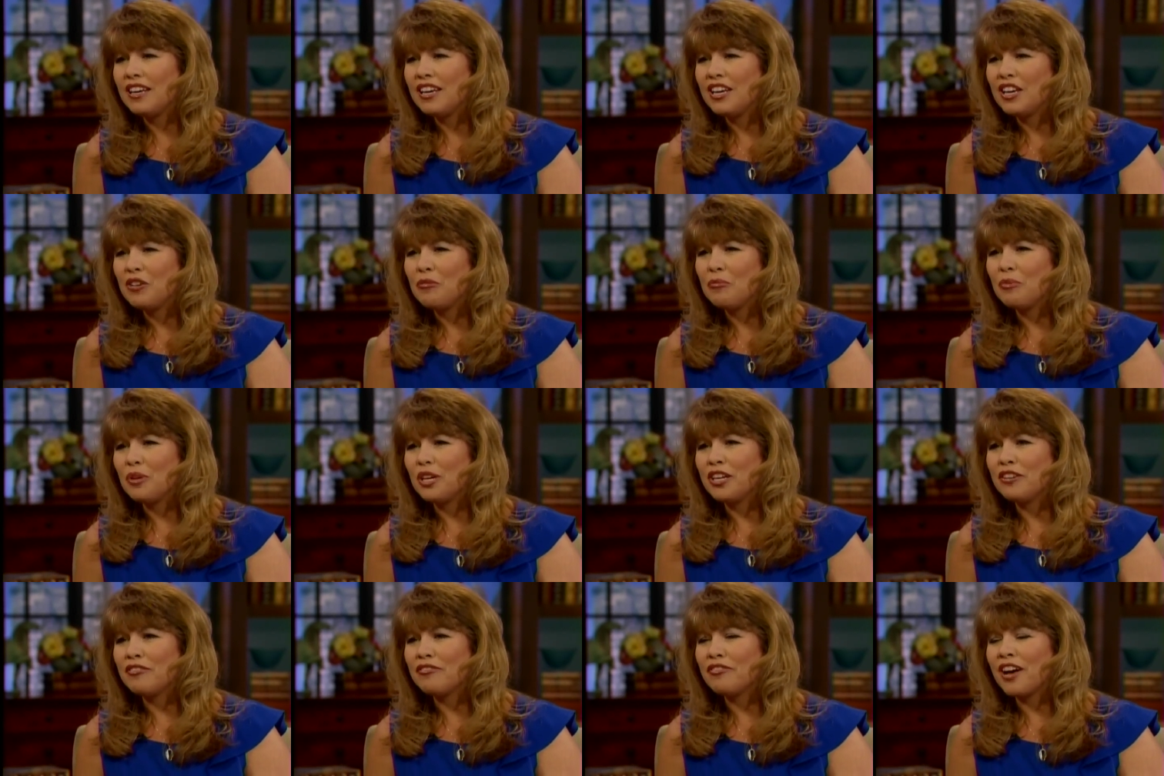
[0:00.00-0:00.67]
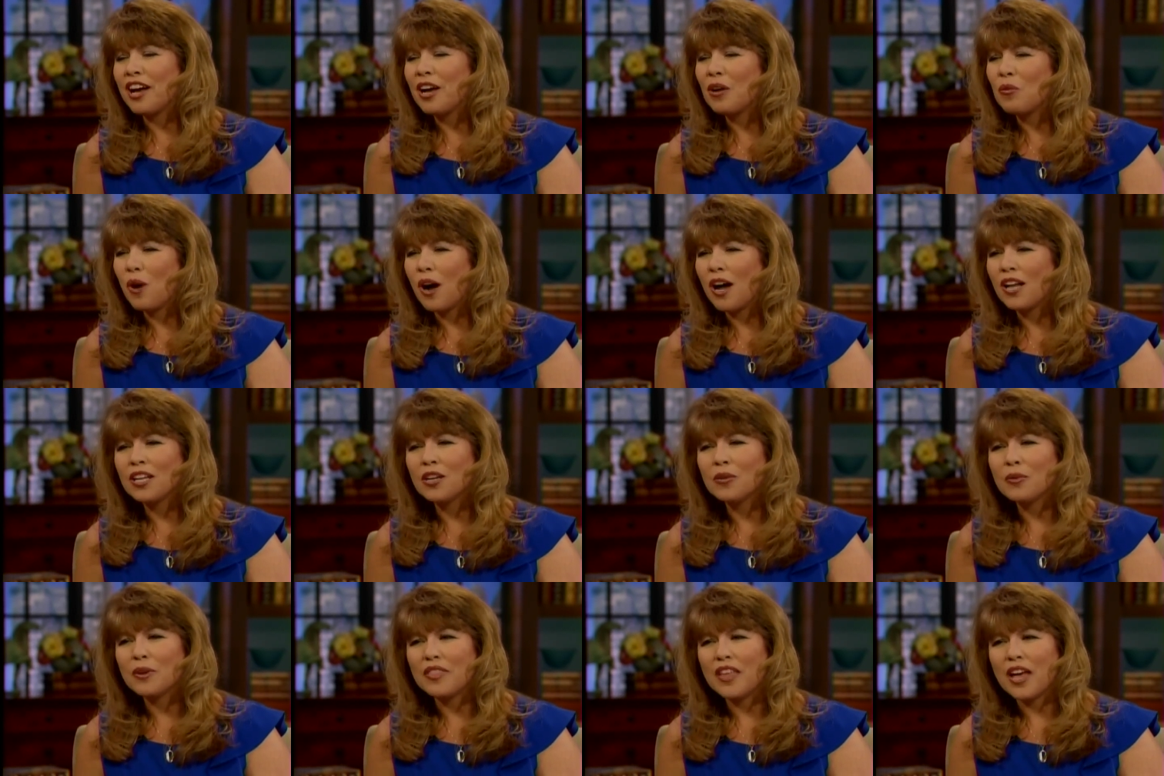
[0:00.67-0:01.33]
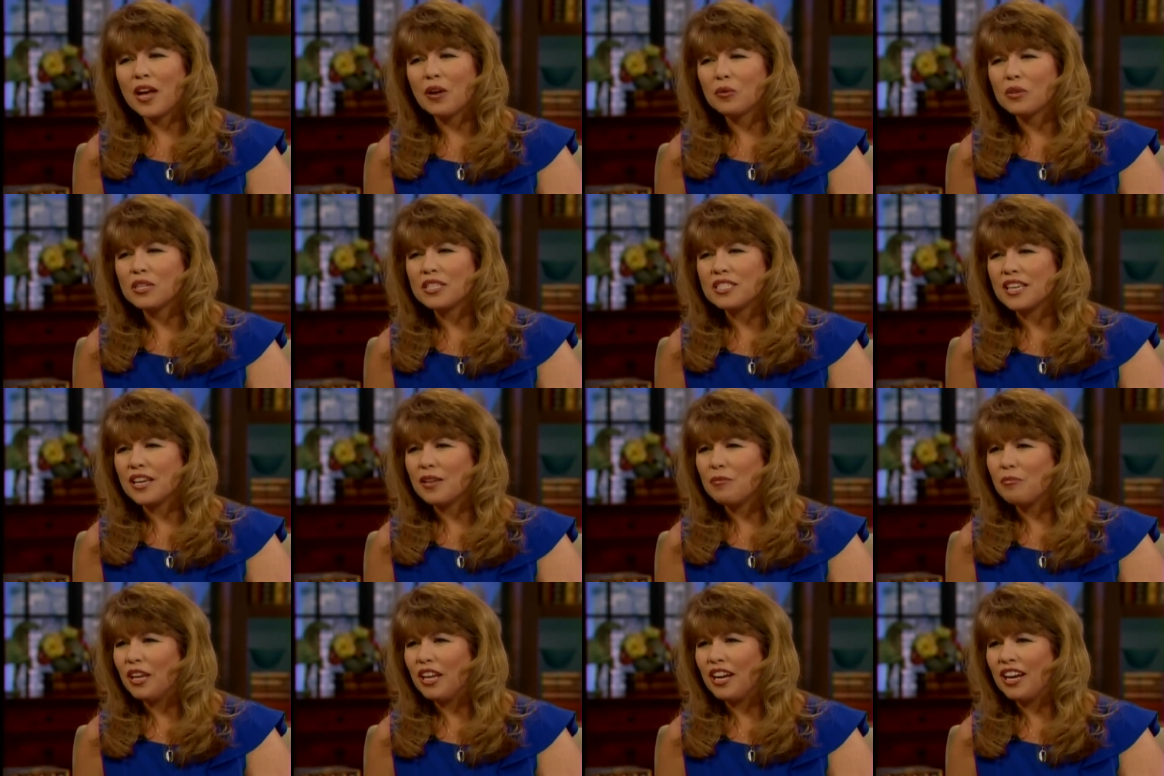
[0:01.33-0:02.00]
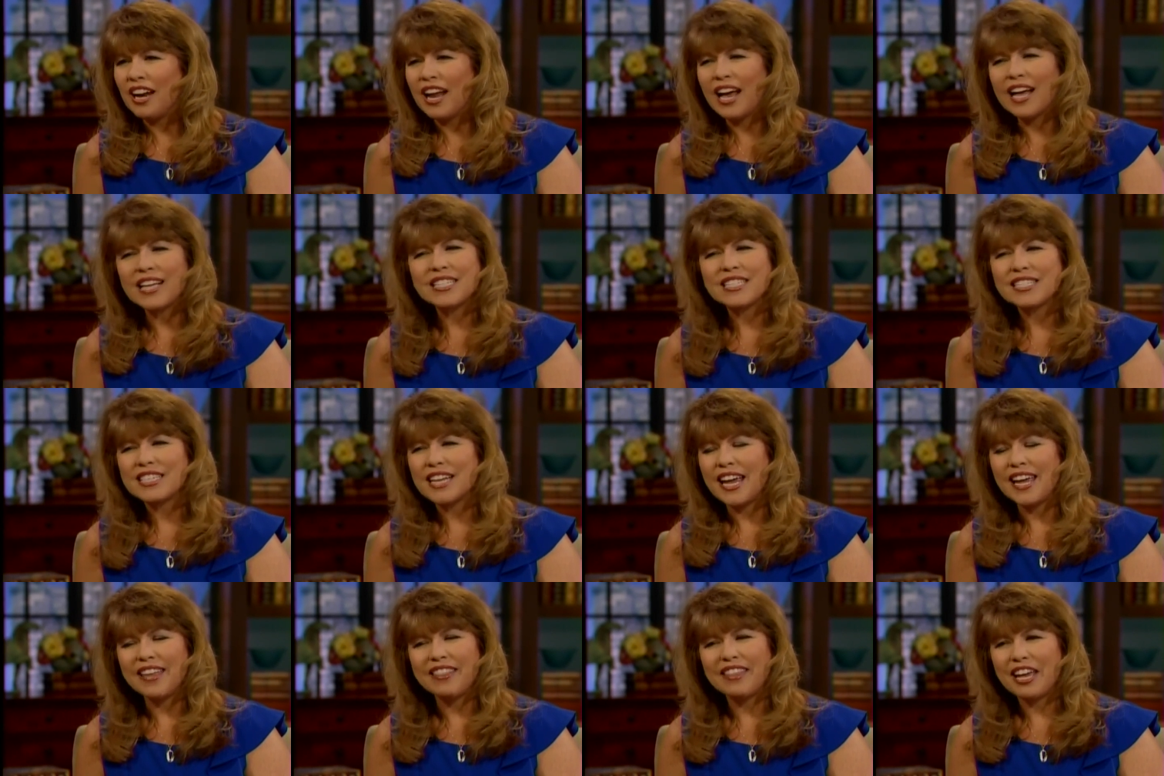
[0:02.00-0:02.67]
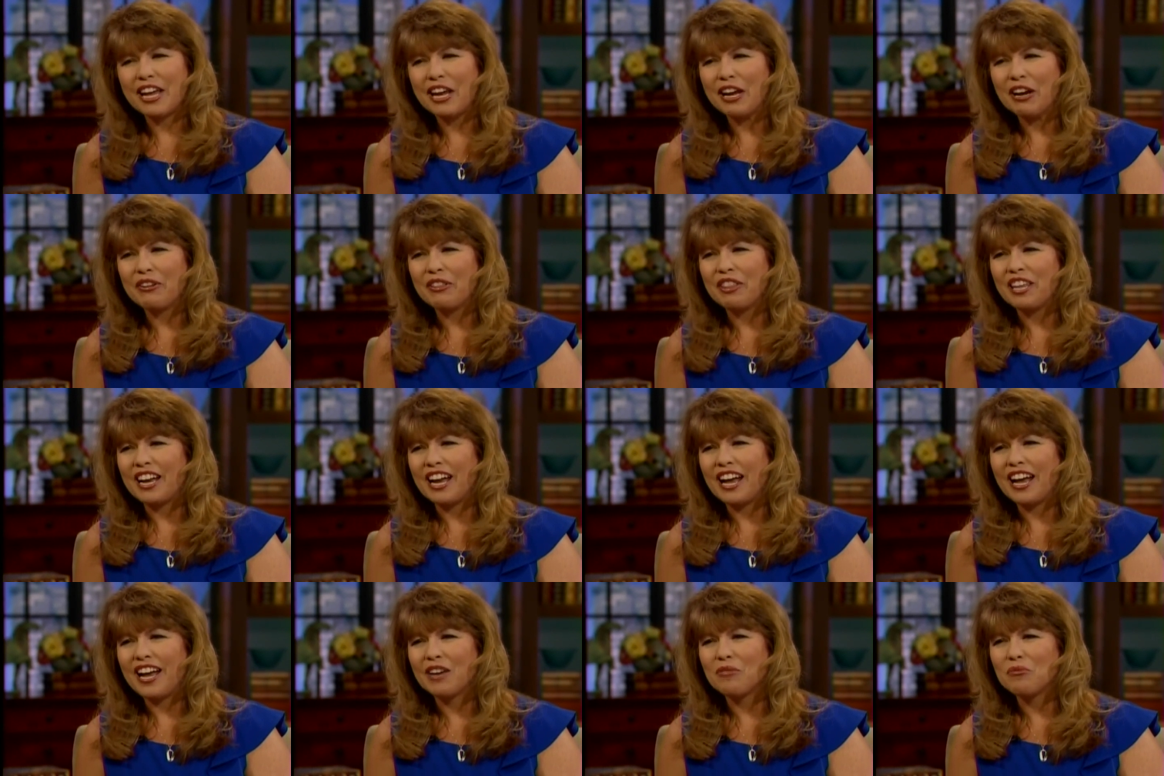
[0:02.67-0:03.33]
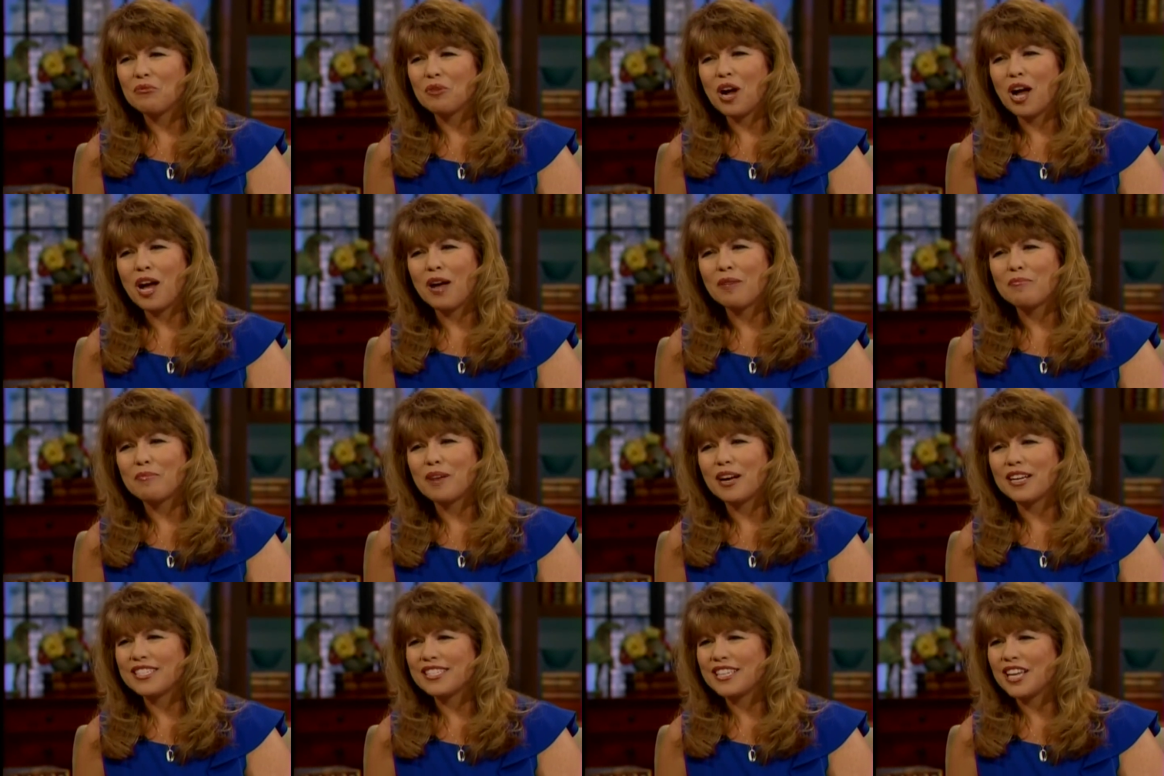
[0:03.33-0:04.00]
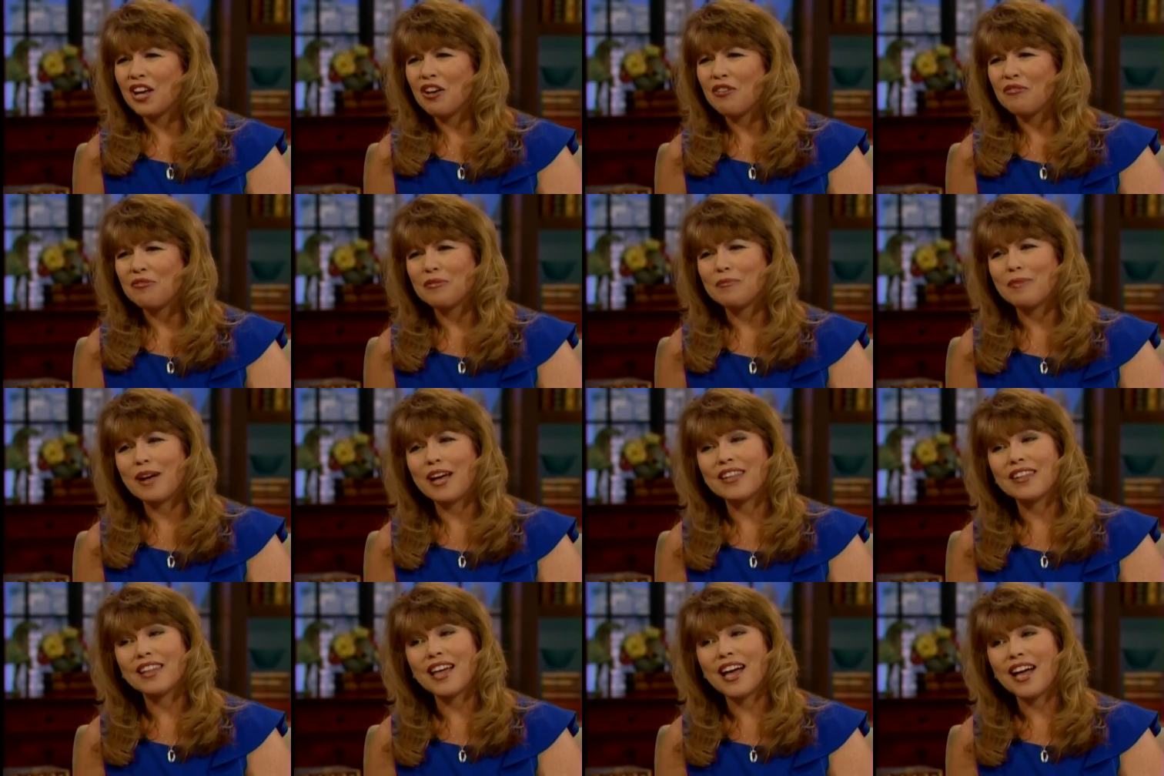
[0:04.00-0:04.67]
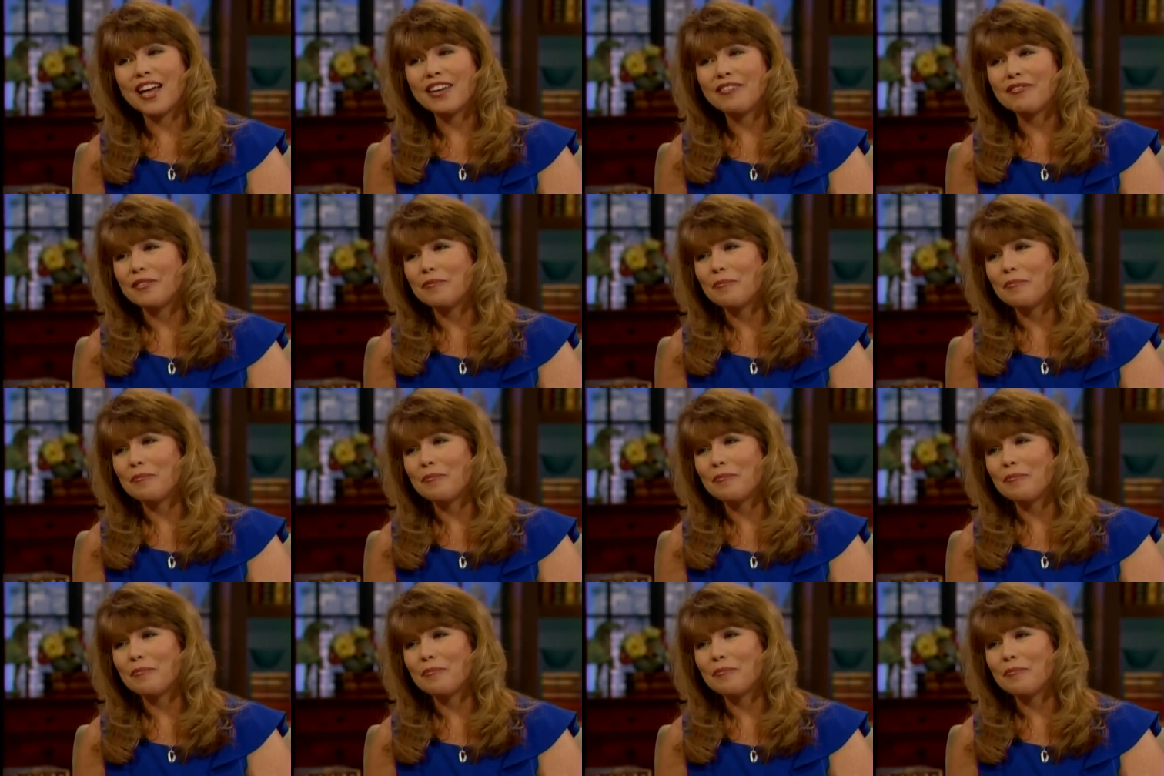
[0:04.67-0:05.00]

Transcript: But if I wallow in that resentment and I stay there, then I rob myself and my life and